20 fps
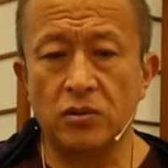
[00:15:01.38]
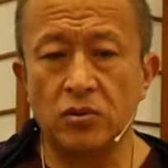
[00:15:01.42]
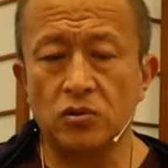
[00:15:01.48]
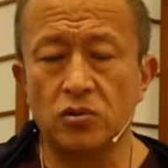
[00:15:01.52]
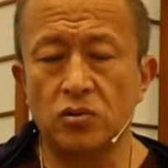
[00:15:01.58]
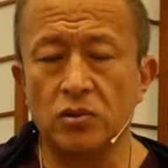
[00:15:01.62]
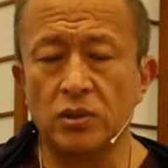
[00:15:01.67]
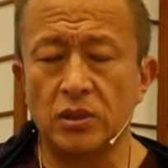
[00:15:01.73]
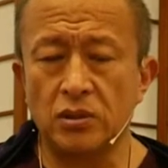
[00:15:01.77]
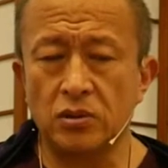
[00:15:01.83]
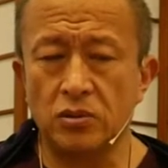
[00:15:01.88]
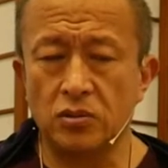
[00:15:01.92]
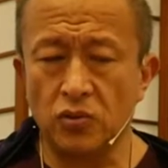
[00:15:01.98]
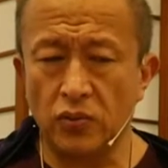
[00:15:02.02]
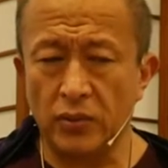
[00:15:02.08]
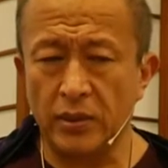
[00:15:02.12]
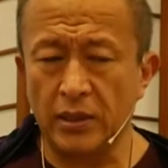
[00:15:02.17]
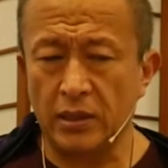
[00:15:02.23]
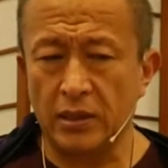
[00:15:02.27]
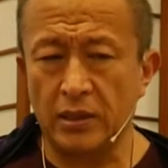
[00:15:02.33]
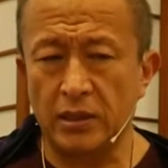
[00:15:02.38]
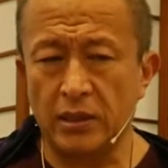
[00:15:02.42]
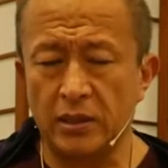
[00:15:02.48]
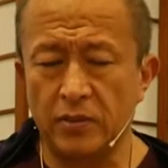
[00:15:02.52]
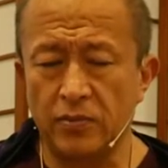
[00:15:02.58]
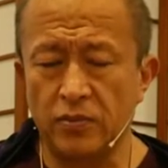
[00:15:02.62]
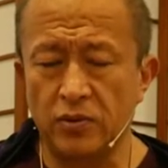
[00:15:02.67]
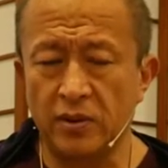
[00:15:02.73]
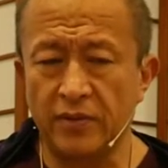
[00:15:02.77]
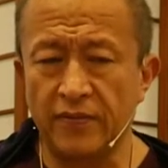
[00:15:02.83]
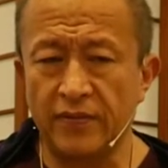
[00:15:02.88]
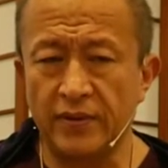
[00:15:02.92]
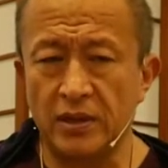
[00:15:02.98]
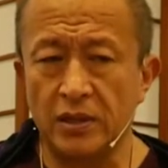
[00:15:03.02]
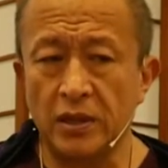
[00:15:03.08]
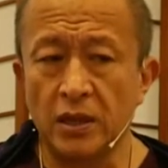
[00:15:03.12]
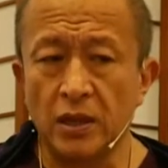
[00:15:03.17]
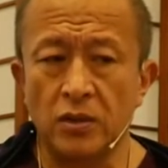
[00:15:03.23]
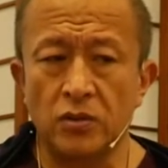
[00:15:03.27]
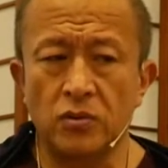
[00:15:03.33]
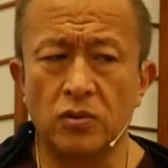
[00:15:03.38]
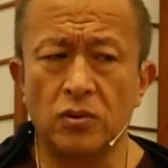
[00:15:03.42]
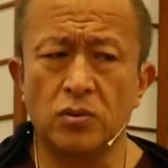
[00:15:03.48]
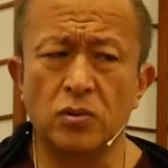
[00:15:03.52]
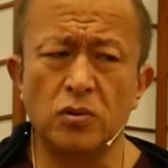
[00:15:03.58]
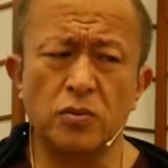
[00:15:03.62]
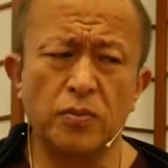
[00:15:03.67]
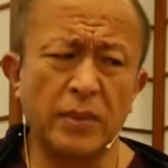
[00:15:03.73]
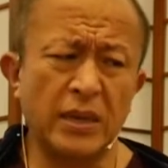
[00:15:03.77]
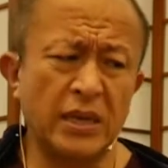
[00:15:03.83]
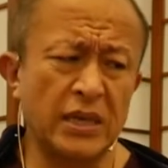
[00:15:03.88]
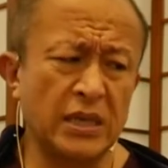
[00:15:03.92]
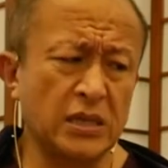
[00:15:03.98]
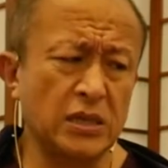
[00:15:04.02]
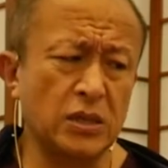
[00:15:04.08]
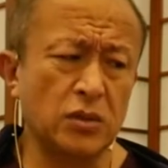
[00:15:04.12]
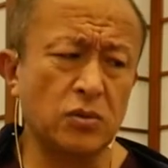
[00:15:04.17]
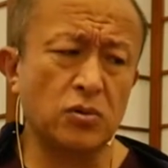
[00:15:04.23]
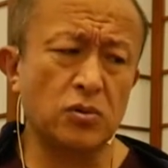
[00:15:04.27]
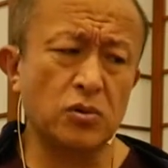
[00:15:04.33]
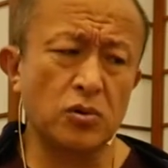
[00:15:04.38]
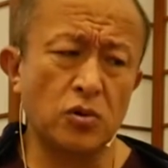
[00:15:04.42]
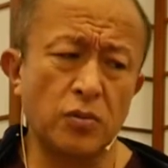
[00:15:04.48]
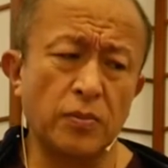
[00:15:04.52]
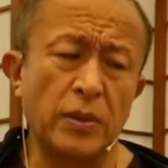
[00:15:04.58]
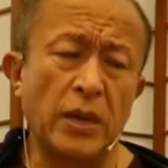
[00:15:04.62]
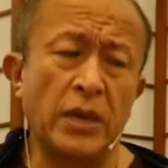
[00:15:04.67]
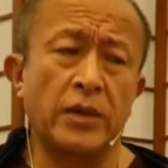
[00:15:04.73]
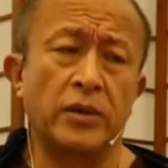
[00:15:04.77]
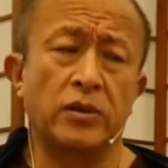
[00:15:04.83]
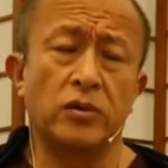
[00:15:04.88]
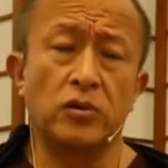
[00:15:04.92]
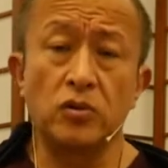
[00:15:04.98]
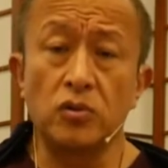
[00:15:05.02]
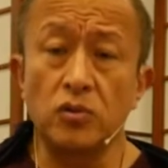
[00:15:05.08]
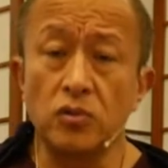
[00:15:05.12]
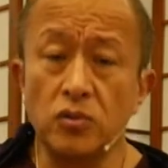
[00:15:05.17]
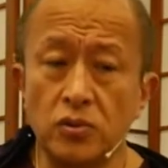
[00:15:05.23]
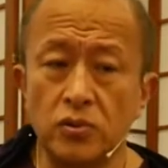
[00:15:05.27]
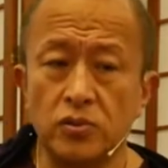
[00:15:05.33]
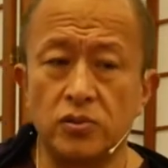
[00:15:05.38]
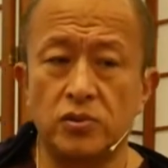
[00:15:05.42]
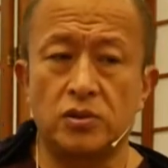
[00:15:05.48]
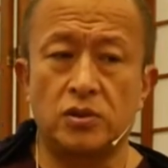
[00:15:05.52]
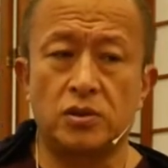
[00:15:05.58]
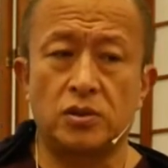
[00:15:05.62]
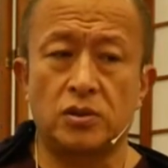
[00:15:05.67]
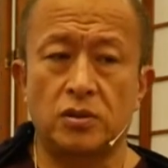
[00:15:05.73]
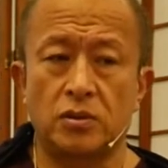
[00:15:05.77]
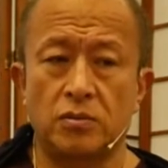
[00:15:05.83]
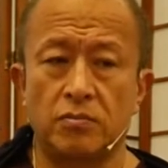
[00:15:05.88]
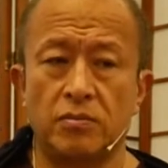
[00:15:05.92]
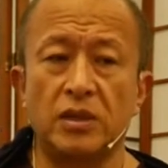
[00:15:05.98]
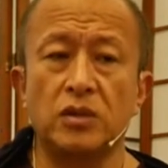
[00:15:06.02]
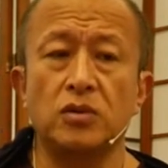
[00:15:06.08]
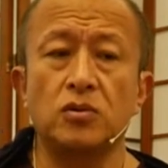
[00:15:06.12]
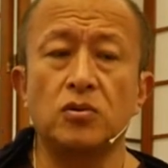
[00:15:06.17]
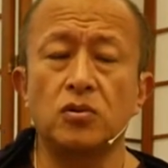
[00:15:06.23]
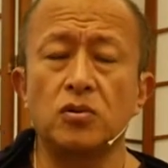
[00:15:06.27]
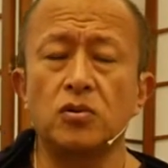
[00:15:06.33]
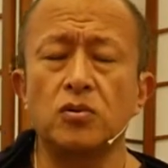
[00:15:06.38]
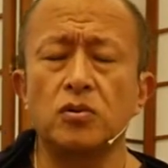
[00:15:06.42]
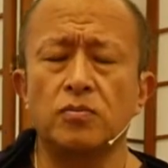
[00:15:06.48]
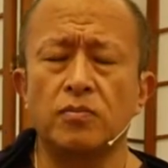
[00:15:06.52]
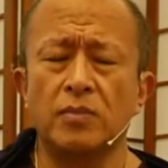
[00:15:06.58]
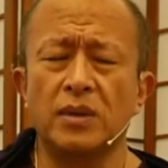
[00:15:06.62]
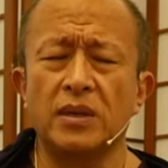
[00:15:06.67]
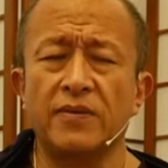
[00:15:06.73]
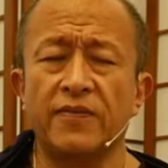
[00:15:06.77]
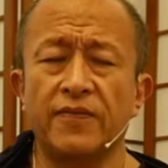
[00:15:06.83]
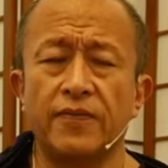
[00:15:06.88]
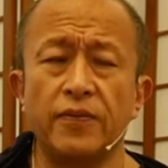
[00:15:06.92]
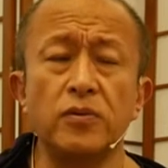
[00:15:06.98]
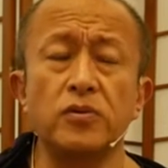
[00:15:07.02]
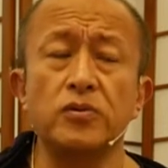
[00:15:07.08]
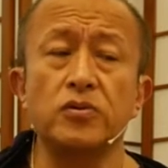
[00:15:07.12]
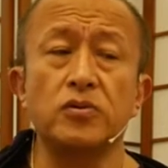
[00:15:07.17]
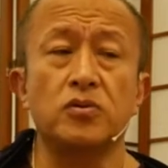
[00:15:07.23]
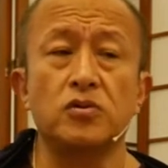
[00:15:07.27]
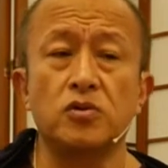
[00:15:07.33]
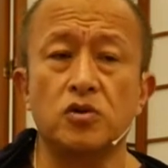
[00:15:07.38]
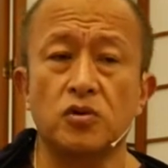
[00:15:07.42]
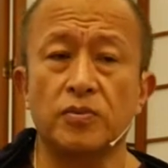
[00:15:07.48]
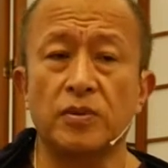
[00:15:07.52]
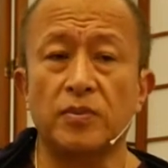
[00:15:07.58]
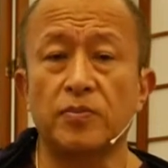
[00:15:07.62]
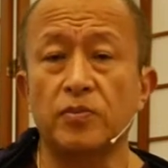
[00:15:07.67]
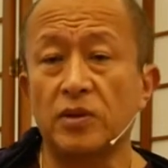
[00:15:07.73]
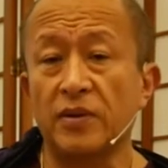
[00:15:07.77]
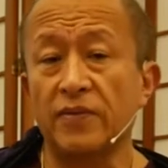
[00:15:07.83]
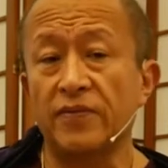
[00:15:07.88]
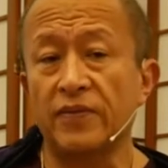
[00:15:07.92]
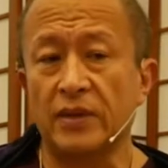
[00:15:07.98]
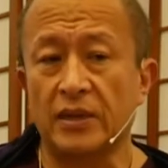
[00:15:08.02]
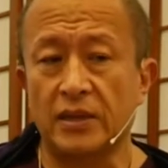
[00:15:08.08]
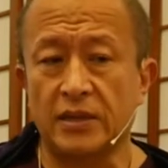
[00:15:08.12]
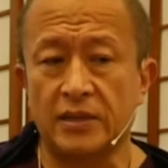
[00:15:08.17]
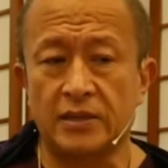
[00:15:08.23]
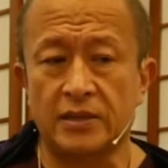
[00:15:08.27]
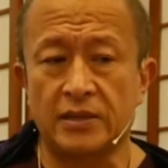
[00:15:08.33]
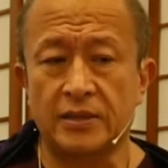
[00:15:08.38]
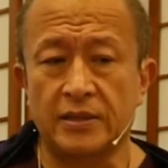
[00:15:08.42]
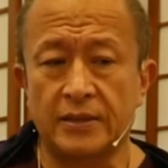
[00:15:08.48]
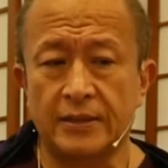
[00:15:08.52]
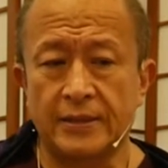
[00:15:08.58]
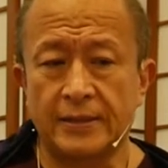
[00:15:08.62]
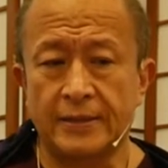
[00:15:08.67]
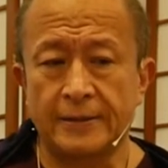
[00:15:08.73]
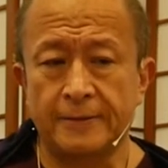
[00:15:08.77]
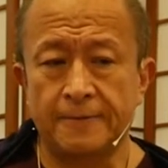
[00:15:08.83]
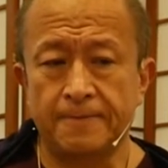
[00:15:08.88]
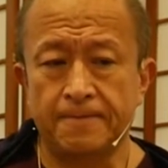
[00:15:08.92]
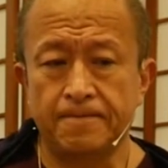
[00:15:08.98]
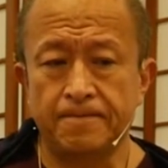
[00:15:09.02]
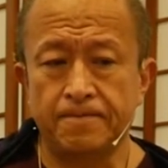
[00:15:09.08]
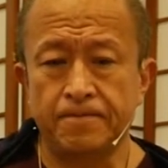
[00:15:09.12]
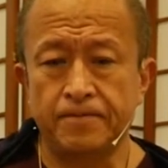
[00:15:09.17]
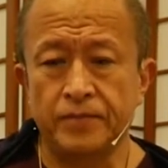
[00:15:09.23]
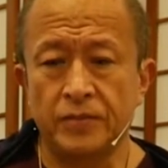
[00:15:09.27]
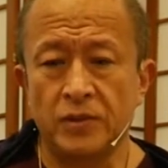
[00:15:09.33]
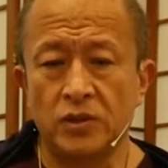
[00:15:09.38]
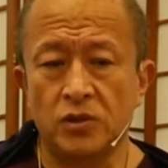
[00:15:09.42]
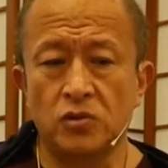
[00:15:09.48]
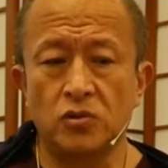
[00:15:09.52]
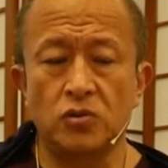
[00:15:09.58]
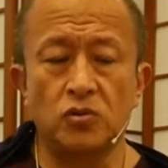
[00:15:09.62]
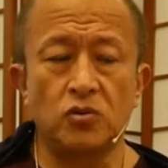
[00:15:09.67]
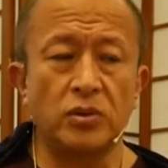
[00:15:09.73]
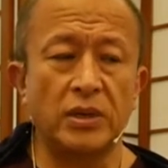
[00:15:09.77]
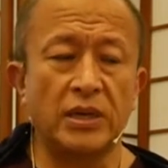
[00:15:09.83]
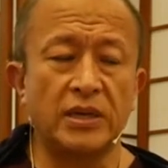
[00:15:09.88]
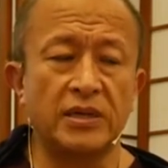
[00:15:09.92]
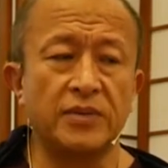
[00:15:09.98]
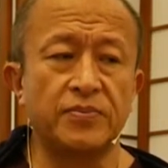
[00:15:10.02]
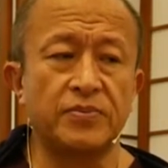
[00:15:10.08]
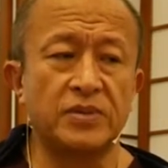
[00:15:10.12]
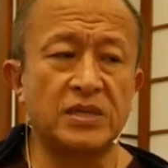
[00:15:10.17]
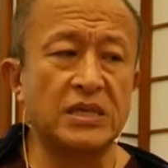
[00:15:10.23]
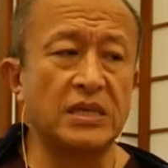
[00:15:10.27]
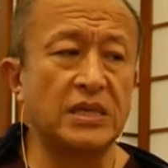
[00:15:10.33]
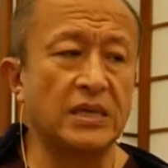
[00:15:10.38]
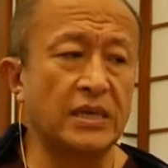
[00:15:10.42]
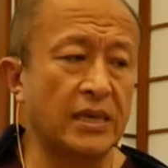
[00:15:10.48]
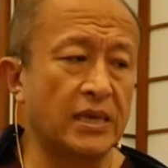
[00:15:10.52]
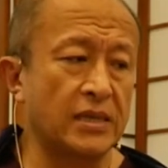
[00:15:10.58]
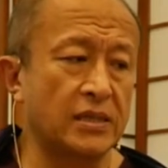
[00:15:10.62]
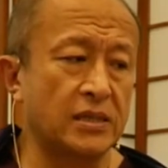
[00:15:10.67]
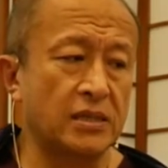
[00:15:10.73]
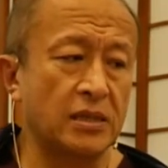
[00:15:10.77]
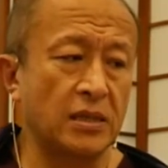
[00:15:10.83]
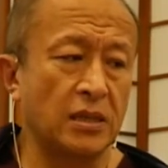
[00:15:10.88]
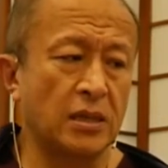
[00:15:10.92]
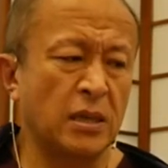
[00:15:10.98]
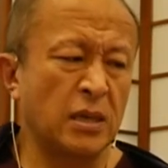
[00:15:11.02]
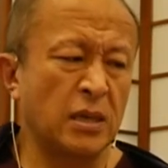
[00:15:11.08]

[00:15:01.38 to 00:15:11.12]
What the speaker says: not only dwell in the Buddha field, you're not managing to sort of make full use of the Buddha field. So you end up seeing as